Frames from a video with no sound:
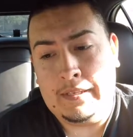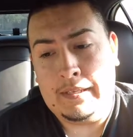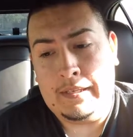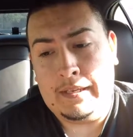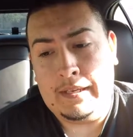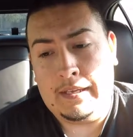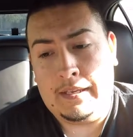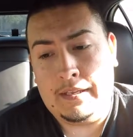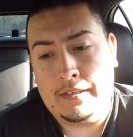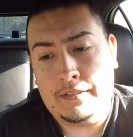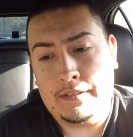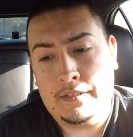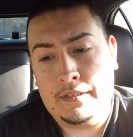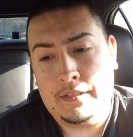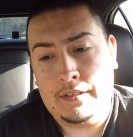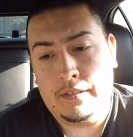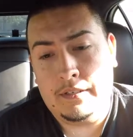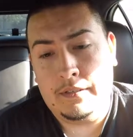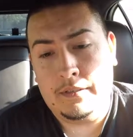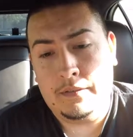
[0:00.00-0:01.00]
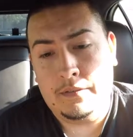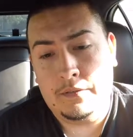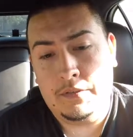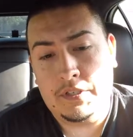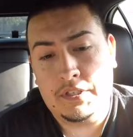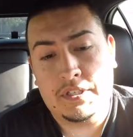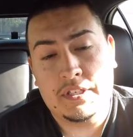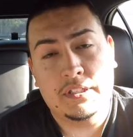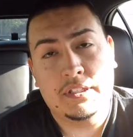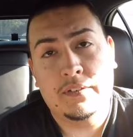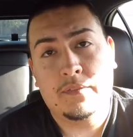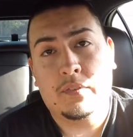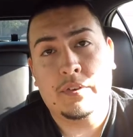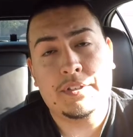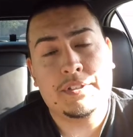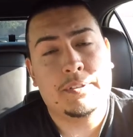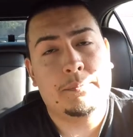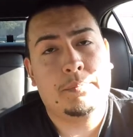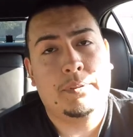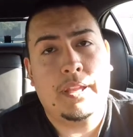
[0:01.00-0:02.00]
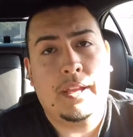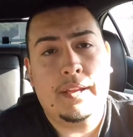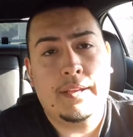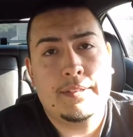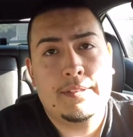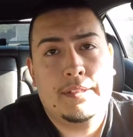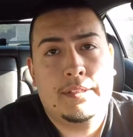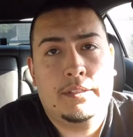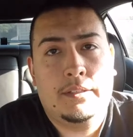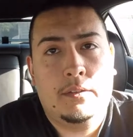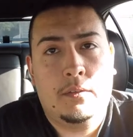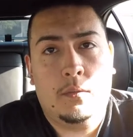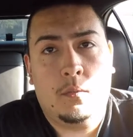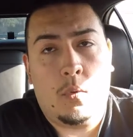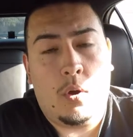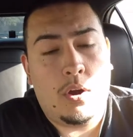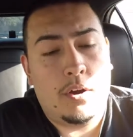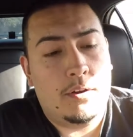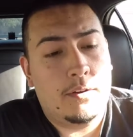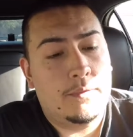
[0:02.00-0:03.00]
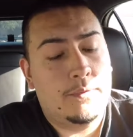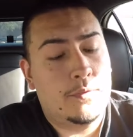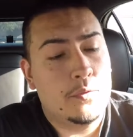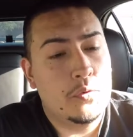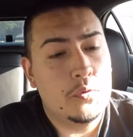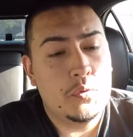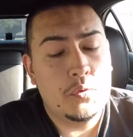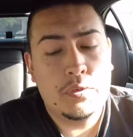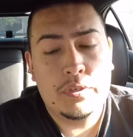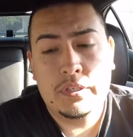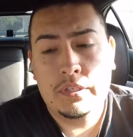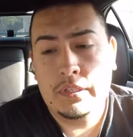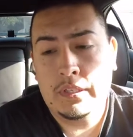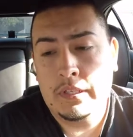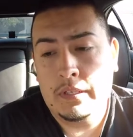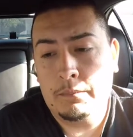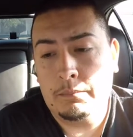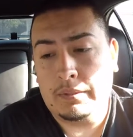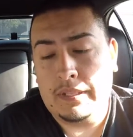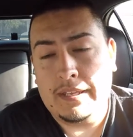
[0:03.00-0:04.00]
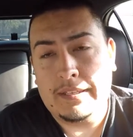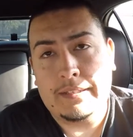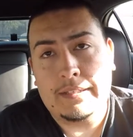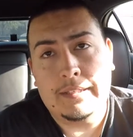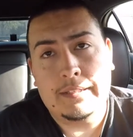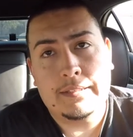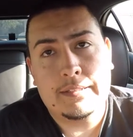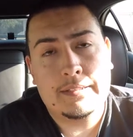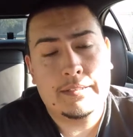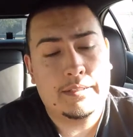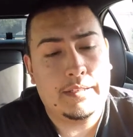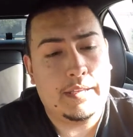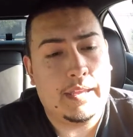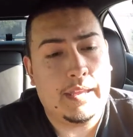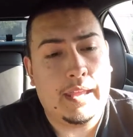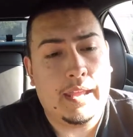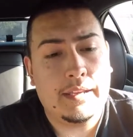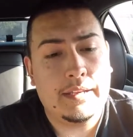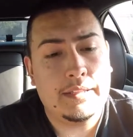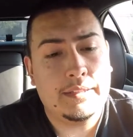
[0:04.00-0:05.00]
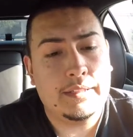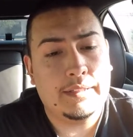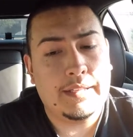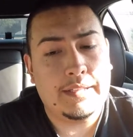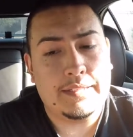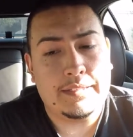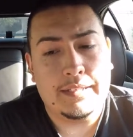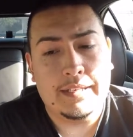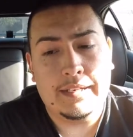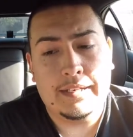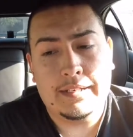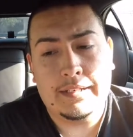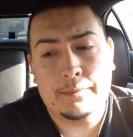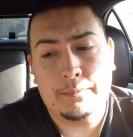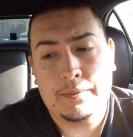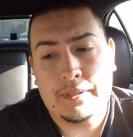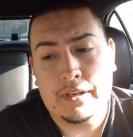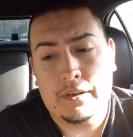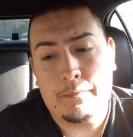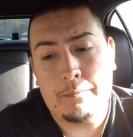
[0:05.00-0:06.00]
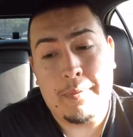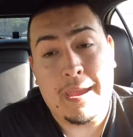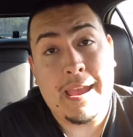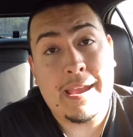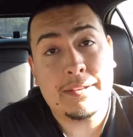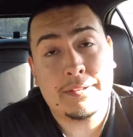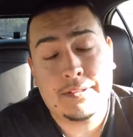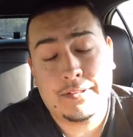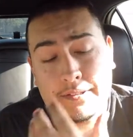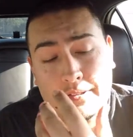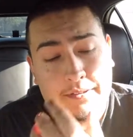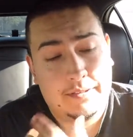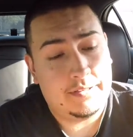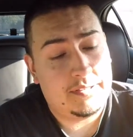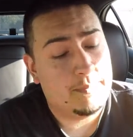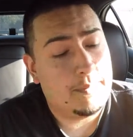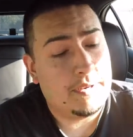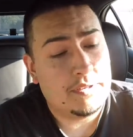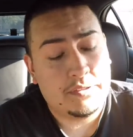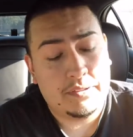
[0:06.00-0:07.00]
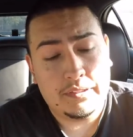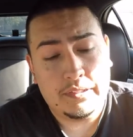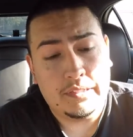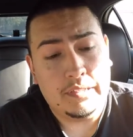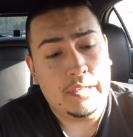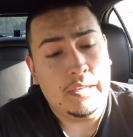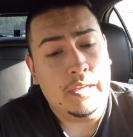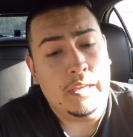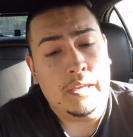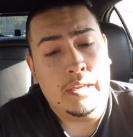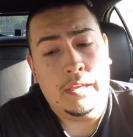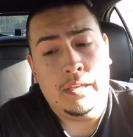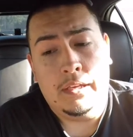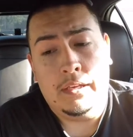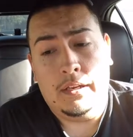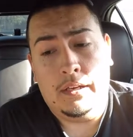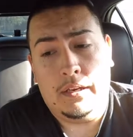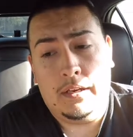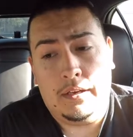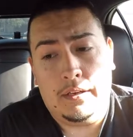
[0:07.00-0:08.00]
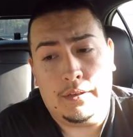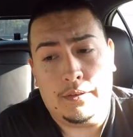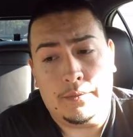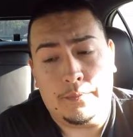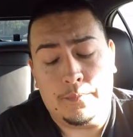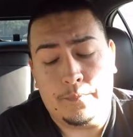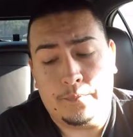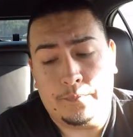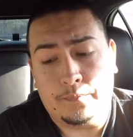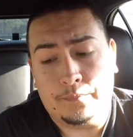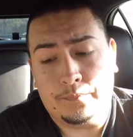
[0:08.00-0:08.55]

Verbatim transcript: and uh, just delivering supplies, water, food, blankets, anything that's needed up there, masks especially, um,